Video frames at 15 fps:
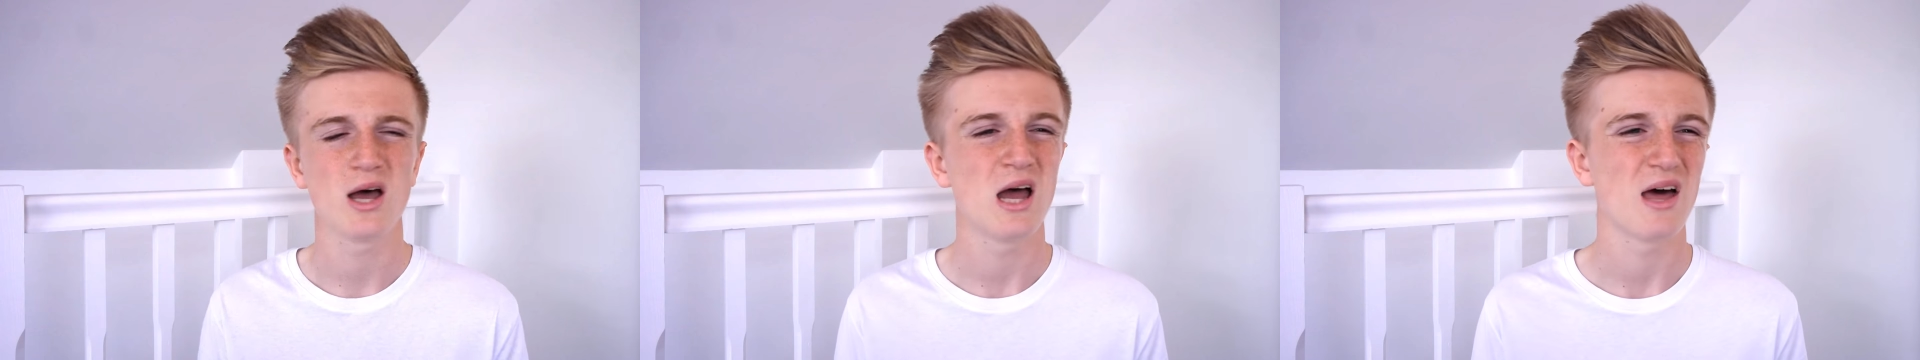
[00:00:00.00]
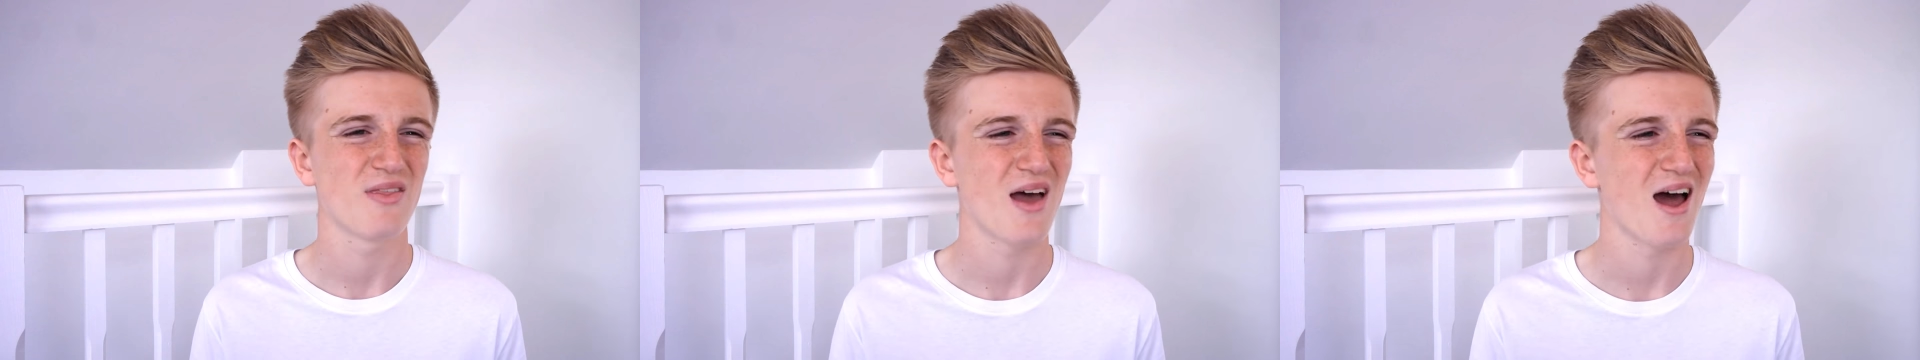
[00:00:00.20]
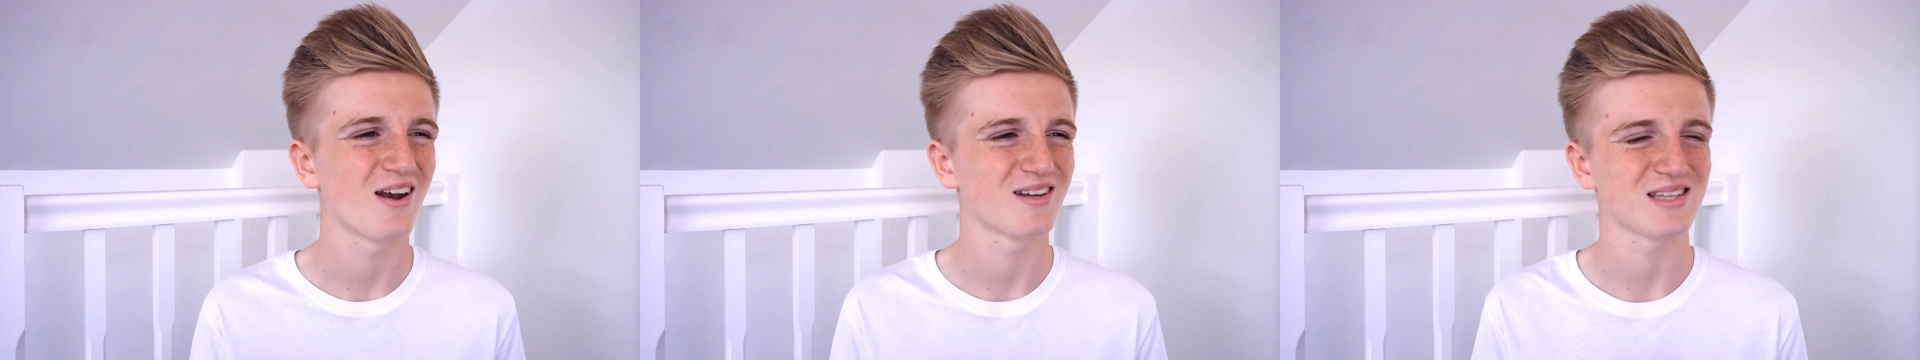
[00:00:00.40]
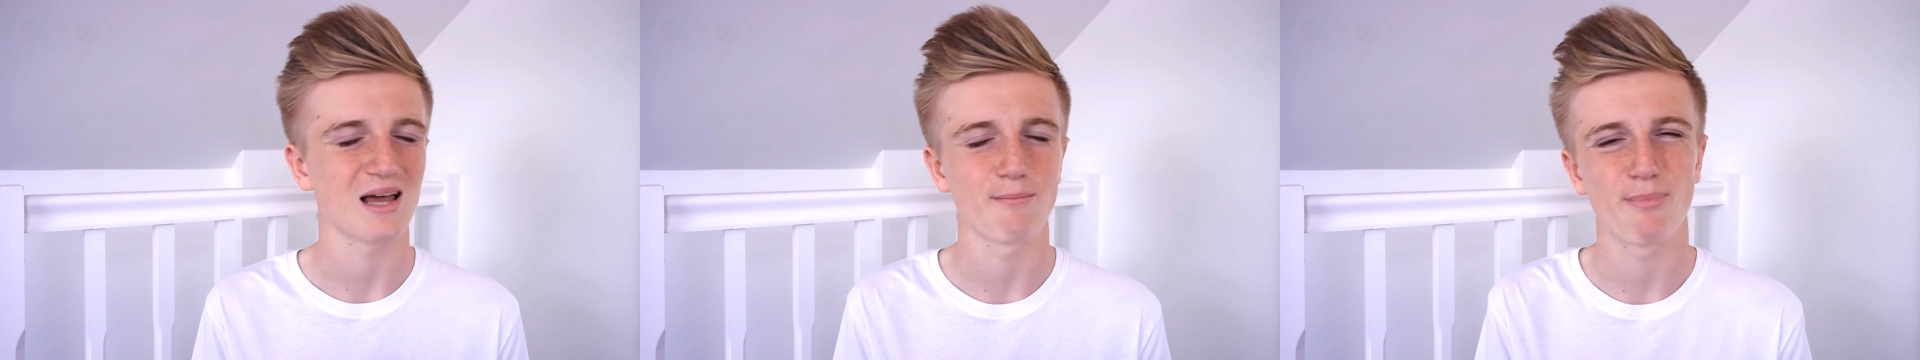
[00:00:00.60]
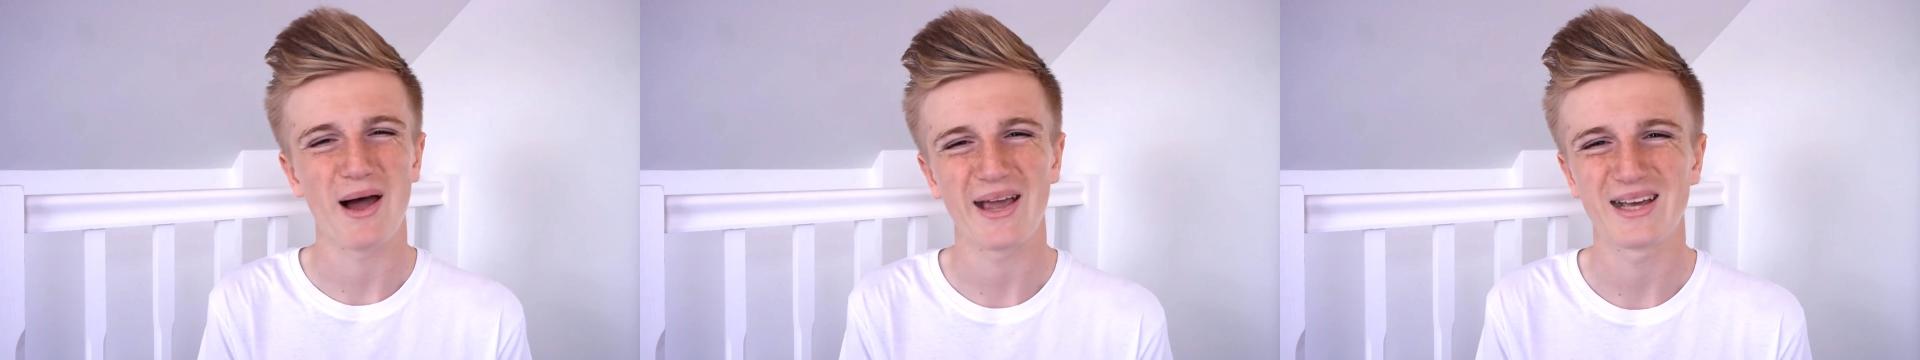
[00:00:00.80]
They're just like
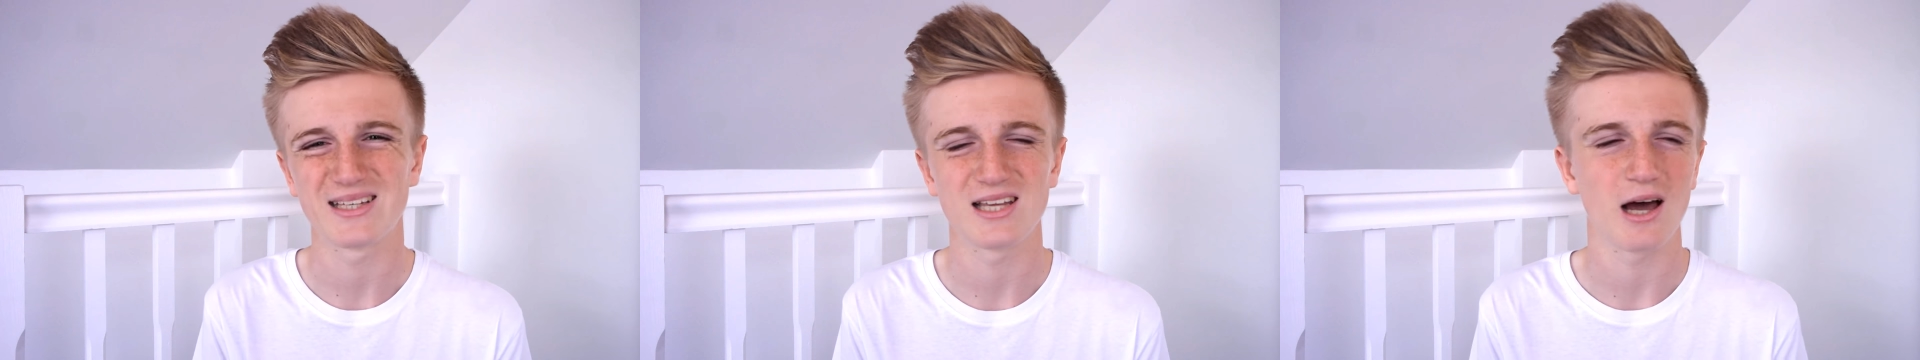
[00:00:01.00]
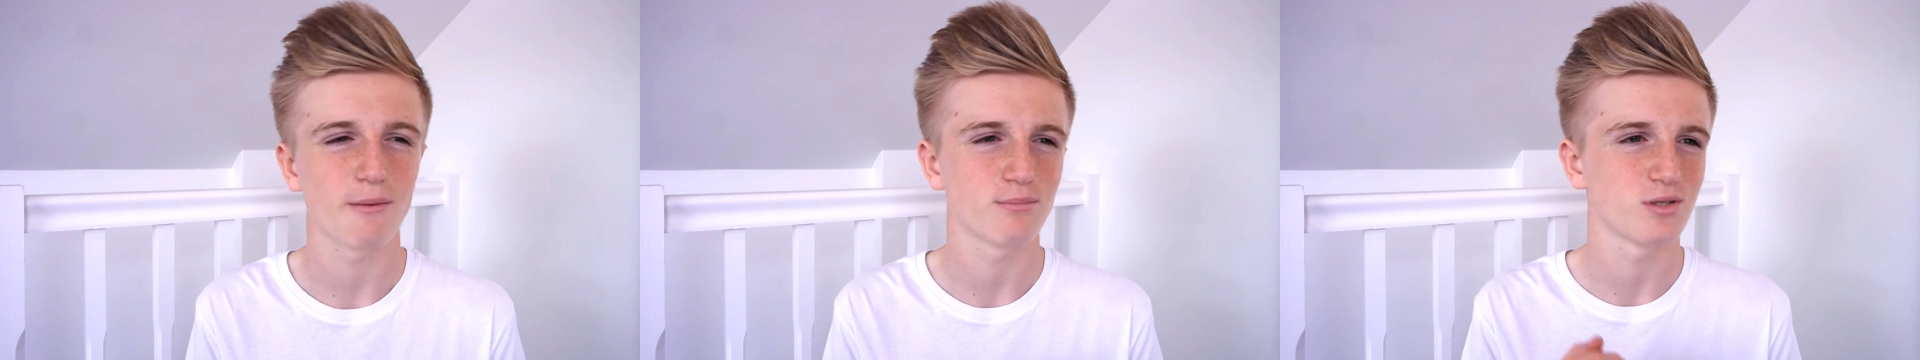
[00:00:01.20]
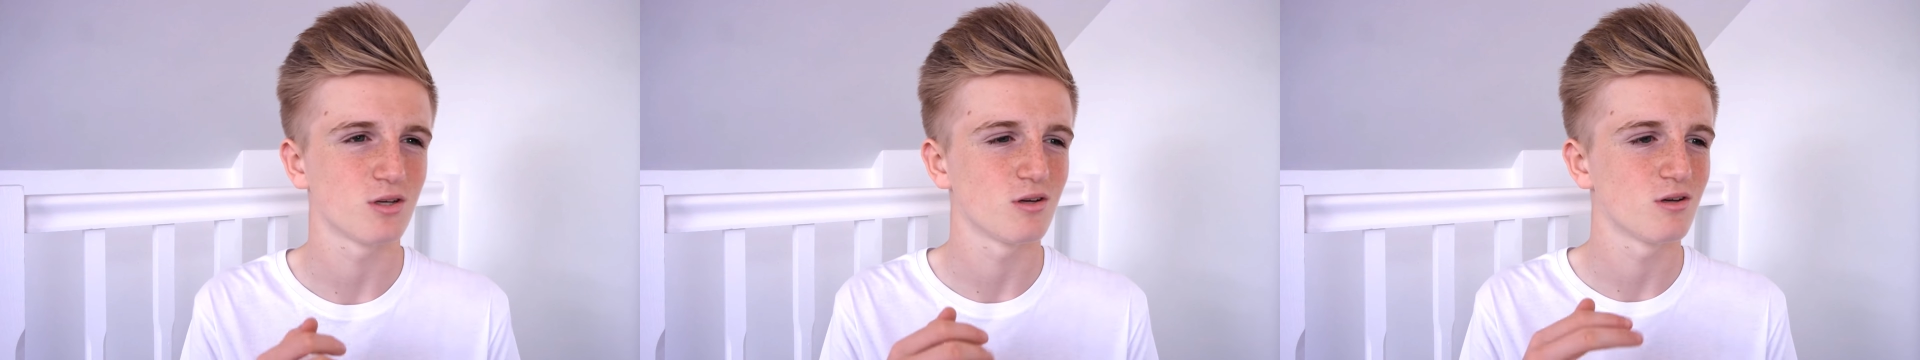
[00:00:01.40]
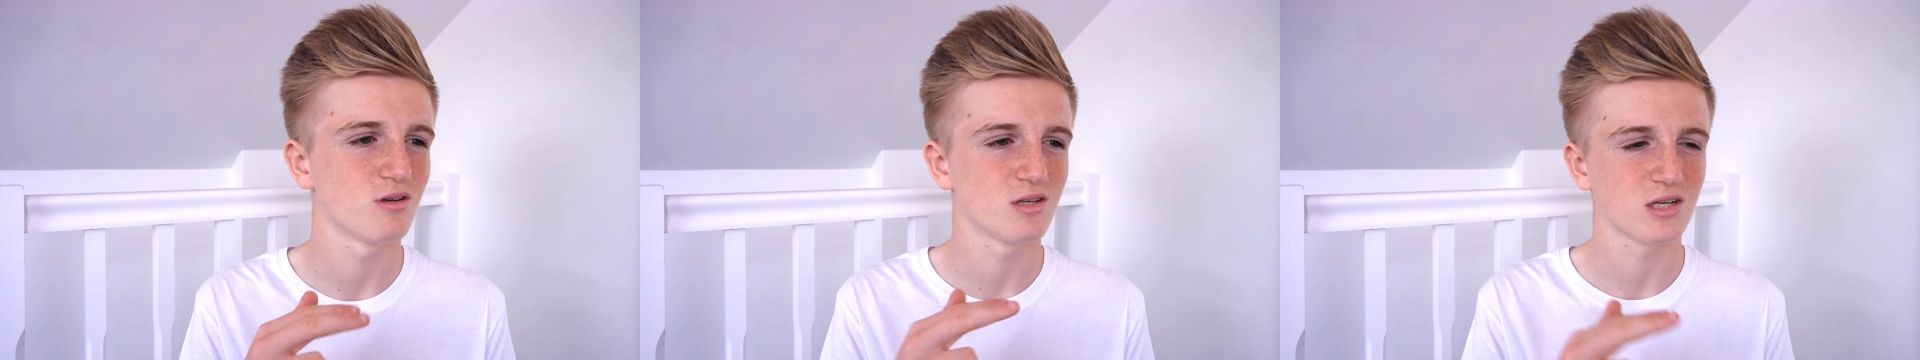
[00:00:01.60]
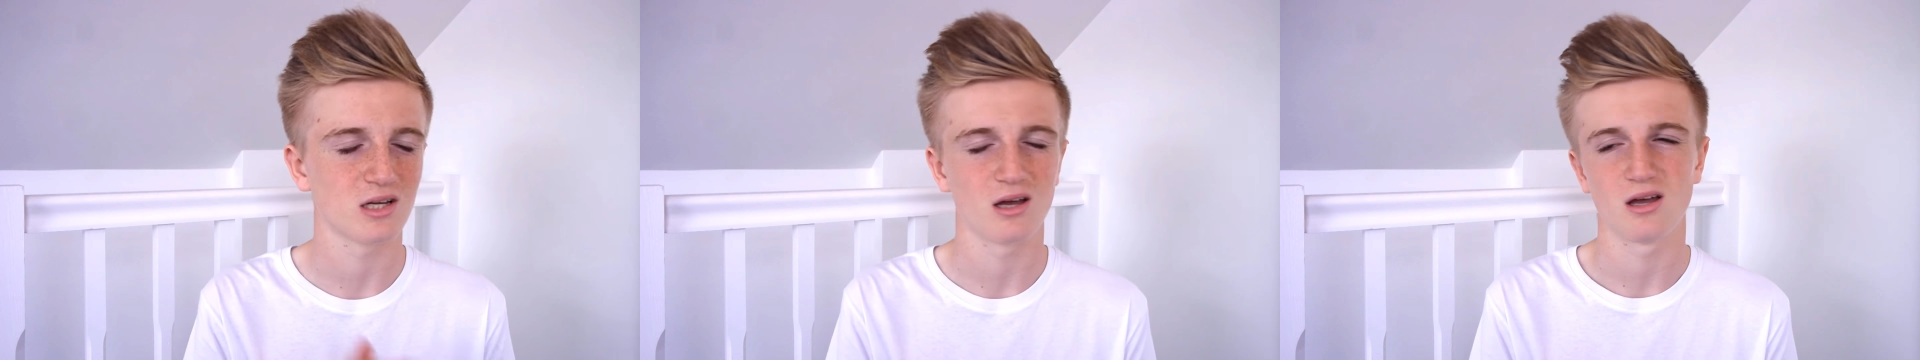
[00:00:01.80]
bike
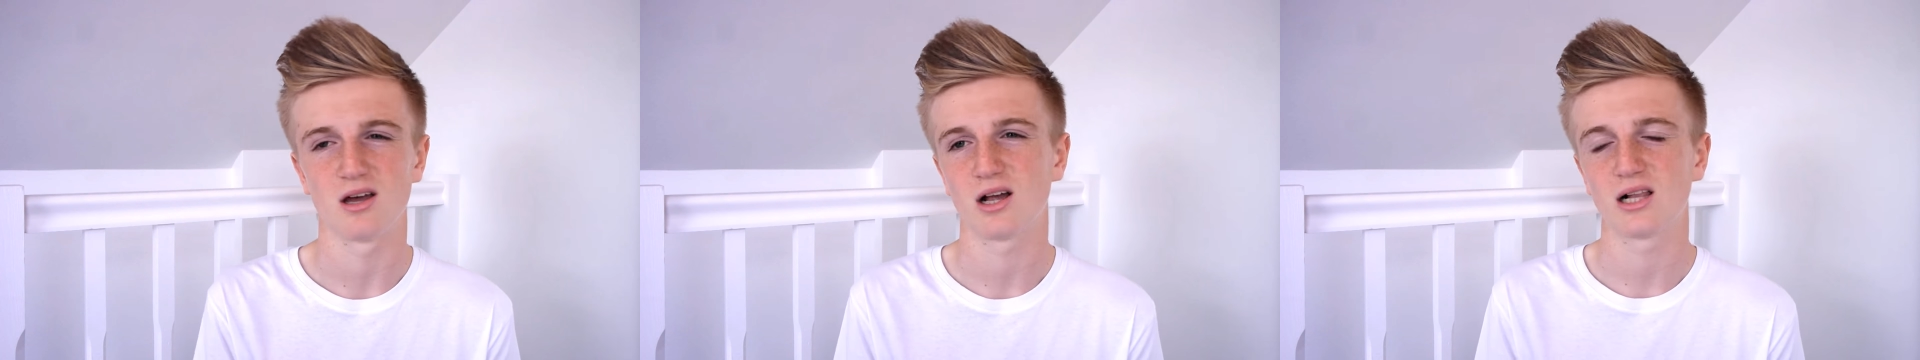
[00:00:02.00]
adapters,